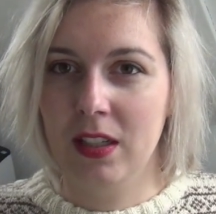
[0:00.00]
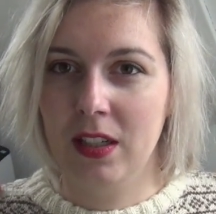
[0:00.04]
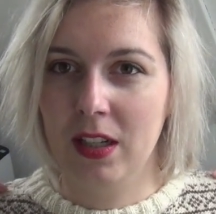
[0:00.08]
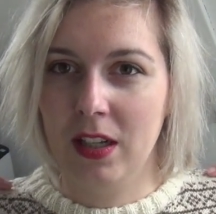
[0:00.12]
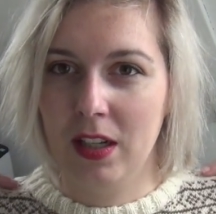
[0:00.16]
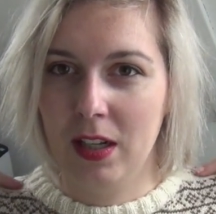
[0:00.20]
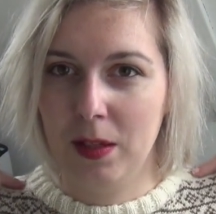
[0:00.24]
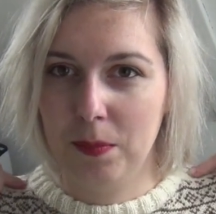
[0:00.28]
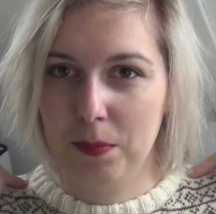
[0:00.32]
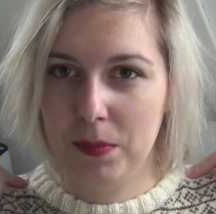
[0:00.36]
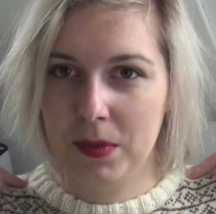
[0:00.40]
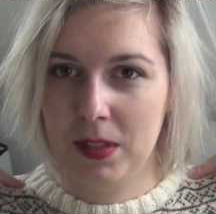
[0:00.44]

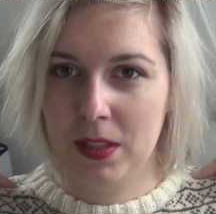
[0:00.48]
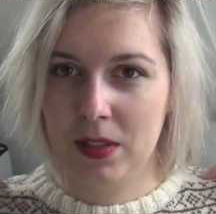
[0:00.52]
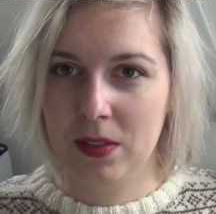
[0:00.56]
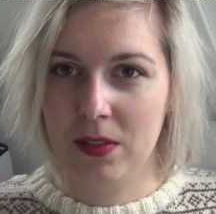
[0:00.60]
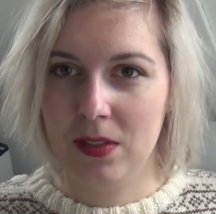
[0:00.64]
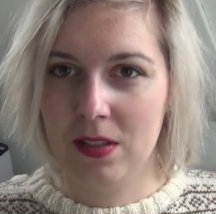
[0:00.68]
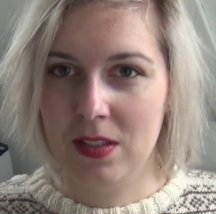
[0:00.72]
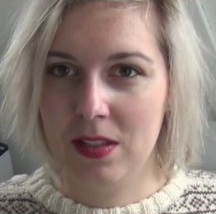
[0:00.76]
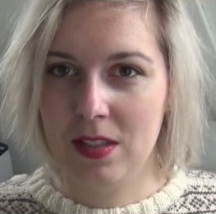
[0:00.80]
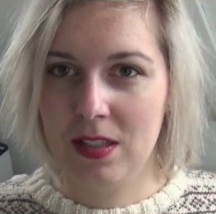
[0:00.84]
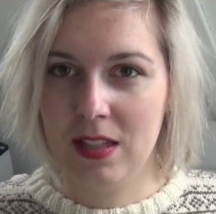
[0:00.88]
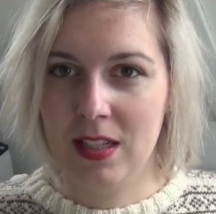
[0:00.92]
up till
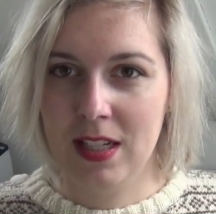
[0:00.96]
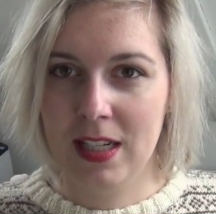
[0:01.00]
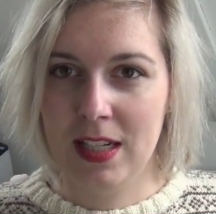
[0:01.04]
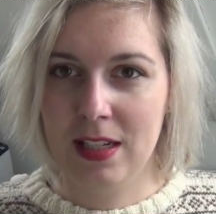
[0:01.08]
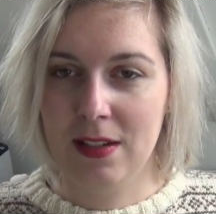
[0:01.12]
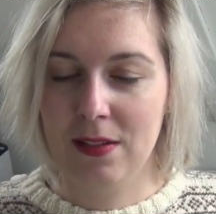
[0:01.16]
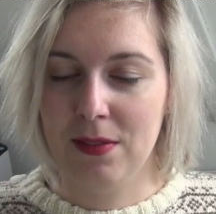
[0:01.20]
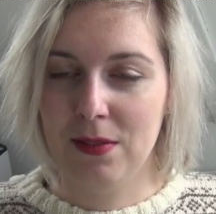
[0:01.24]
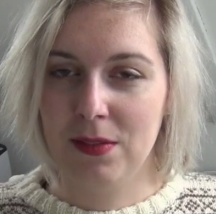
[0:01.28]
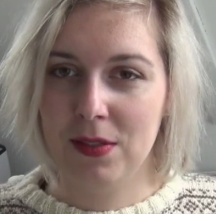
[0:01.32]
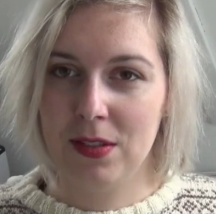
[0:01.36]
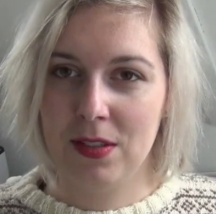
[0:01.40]
the
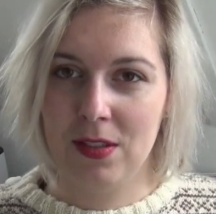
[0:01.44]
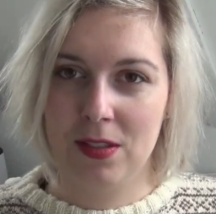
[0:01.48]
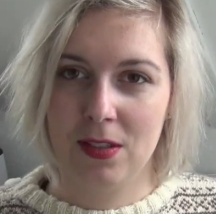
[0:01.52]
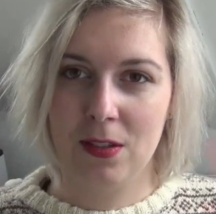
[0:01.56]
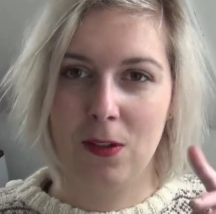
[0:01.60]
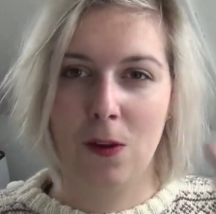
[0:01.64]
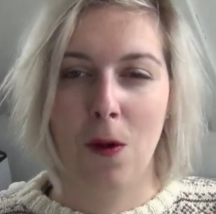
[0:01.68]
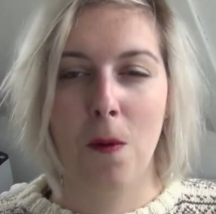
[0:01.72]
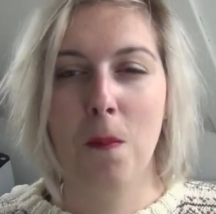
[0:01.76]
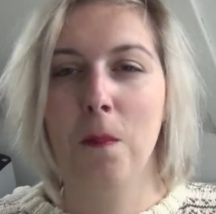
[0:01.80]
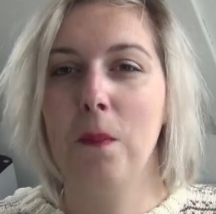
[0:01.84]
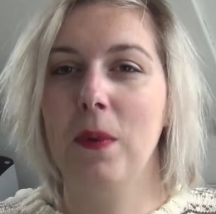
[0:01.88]
sleeves
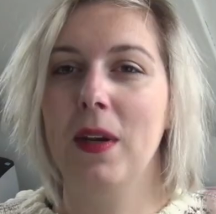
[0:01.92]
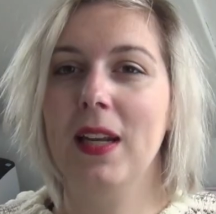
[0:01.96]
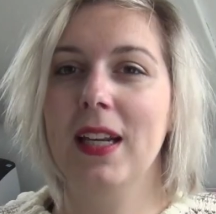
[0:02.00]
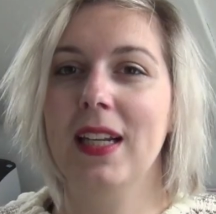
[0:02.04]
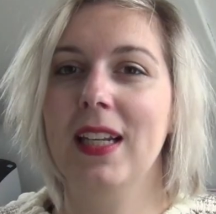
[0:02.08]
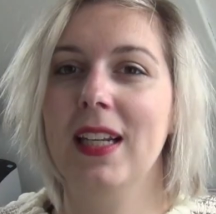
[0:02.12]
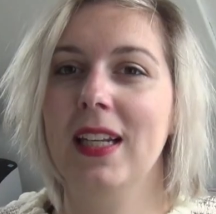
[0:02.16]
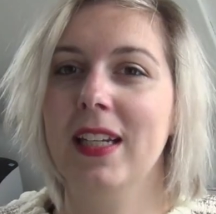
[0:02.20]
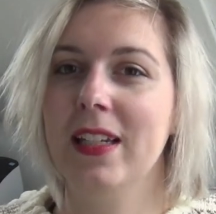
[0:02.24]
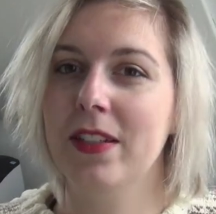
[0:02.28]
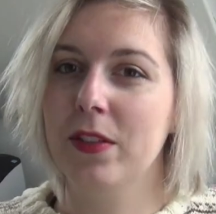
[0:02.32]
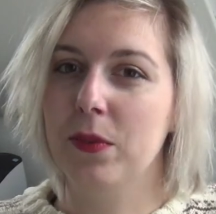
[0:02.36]

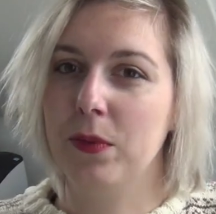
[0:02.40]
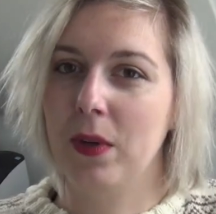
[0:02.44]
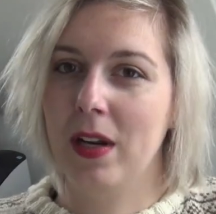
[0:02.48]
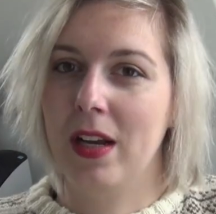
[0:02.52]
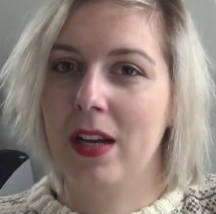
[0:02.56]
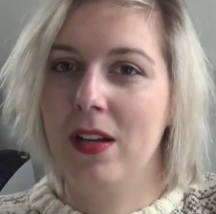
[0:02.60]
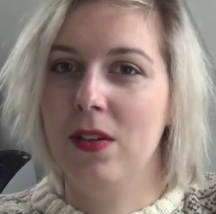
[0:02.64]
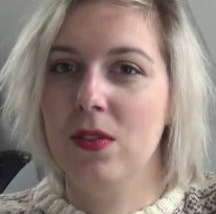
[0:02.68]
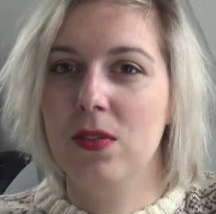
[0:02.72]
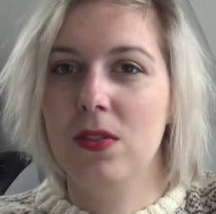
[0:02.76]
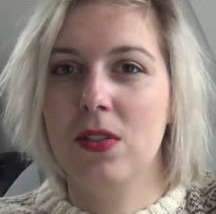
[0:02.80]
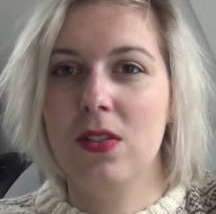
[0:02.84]
completely in the
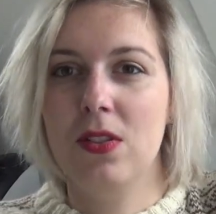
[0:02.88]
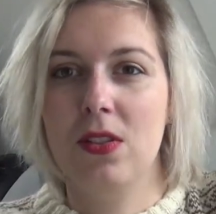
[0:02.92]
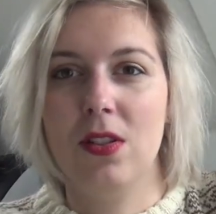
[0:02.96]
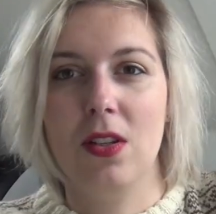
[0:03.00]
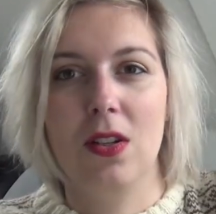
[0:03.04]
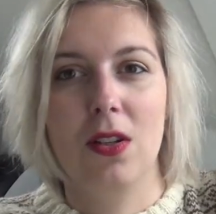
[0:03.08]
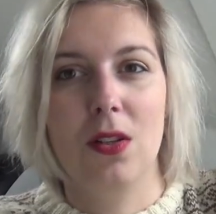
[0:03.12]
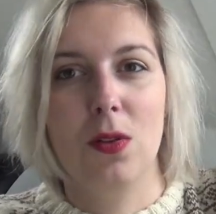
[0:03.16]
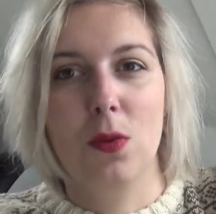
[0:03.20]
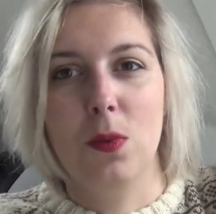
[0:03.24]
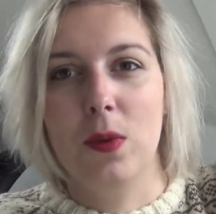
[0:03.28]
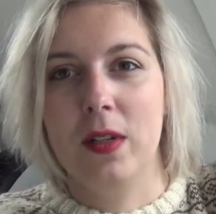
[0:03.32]
round,
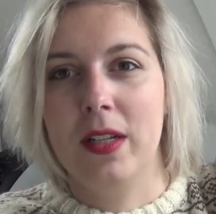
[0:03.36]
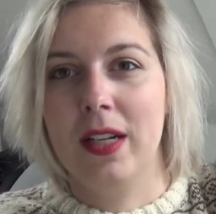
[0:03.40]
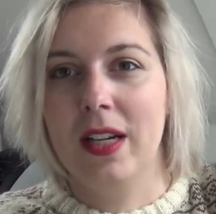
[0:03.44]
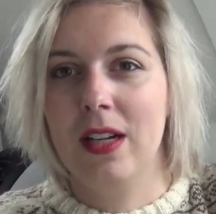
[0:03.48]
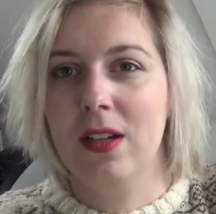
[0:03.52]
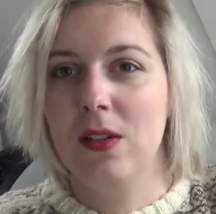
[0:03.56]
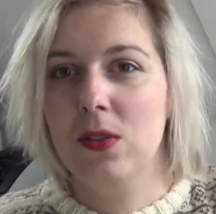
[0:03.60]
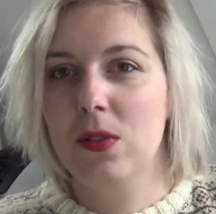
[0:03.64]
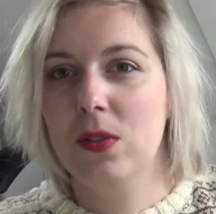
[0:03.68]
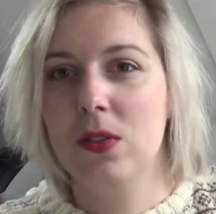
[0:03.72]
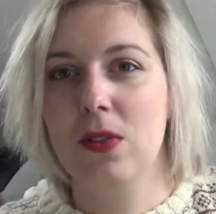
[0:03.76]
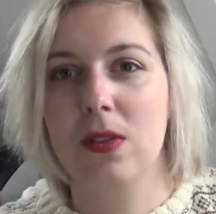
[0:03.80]
so
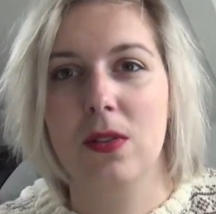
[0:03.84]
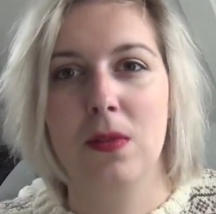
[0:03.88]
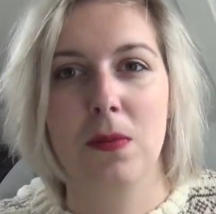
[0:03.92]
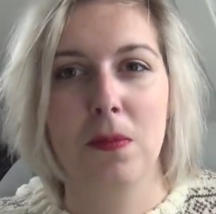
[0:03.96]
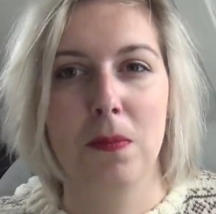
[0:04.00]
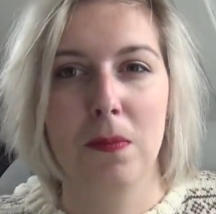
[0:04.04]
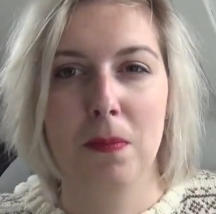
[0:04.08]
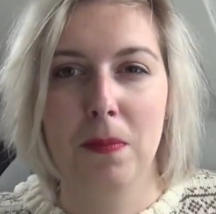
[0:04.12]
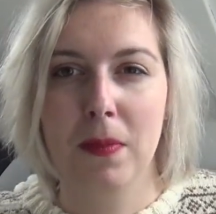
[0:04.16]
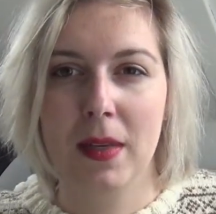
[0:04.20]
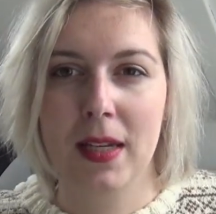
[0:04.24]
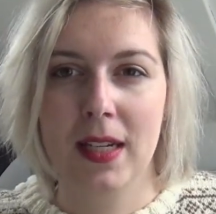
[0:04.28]
without
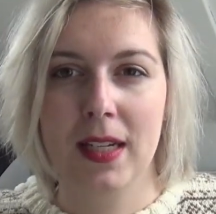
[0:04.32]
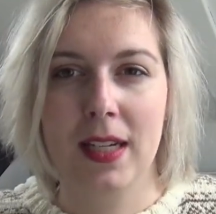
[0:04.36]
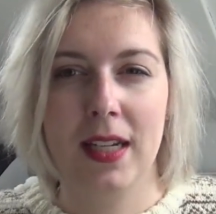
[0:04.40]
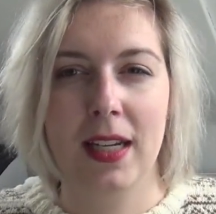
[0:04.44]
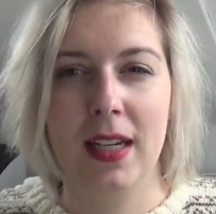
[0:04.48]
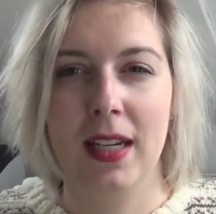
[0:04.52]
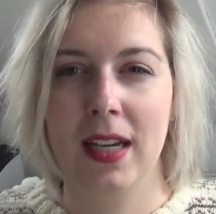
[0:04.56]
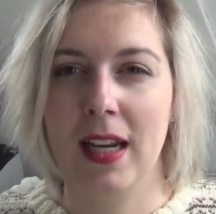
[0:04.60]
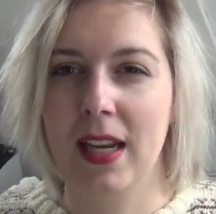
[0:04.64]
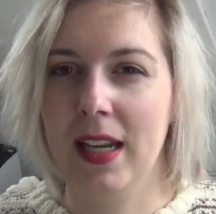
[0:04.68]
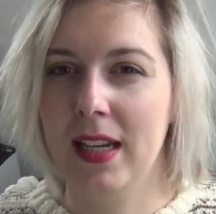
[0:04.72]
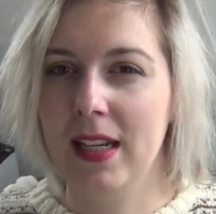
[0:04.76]

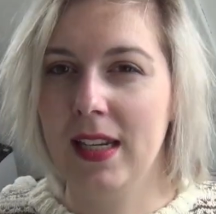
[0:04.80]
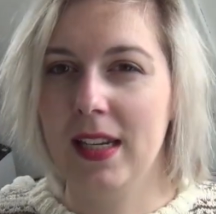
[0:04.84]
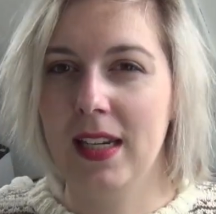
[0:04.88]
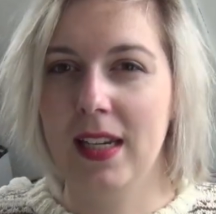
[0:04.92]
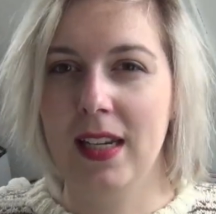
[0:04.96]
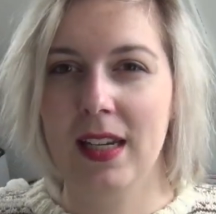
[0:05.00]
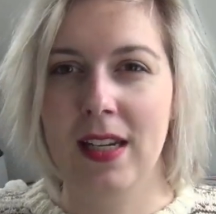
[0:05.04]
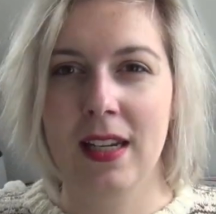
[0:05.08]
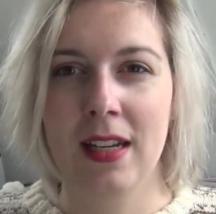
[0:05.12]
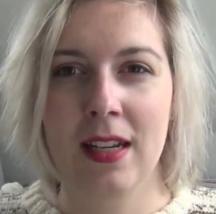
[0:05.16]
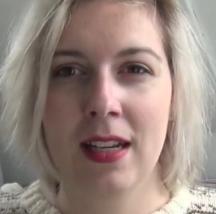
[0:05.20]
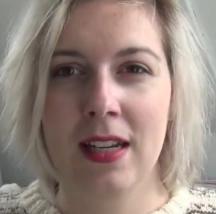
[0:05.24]
making
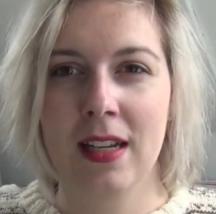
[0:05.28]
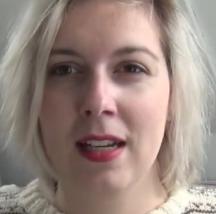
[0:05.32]
any